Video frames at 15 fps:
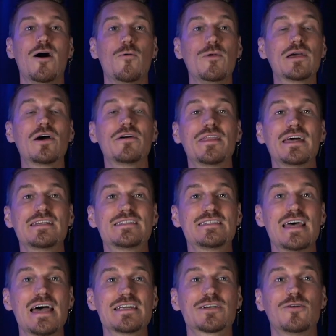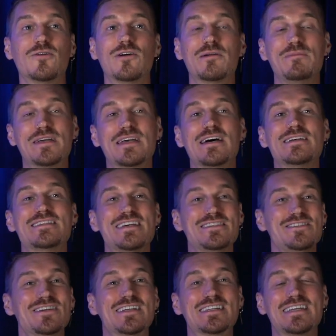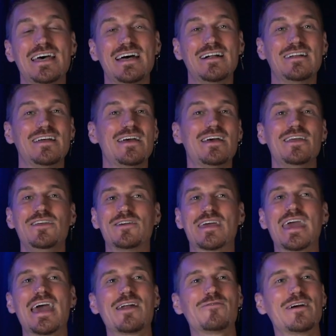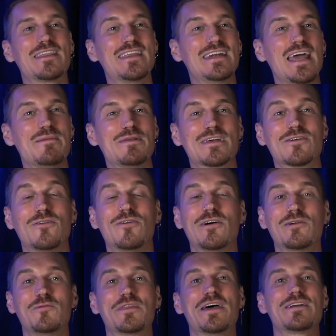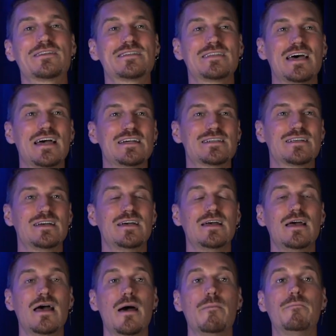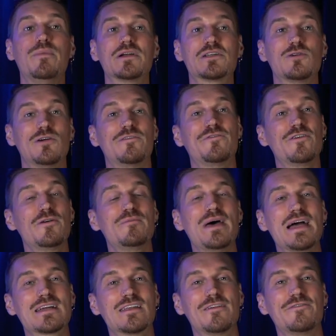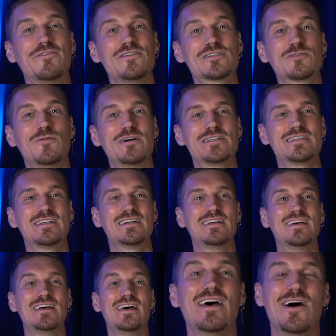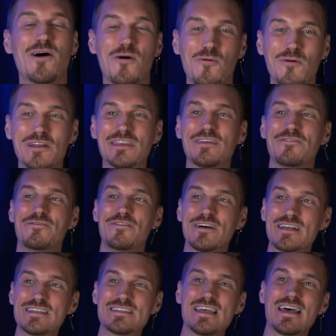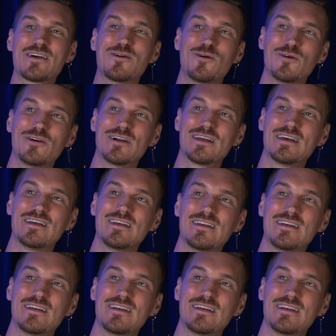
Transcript: We call that a slash chord because, as you could tell, you can't write the name of the chord without a slash. But to refer back to the first question, what the f is that chord?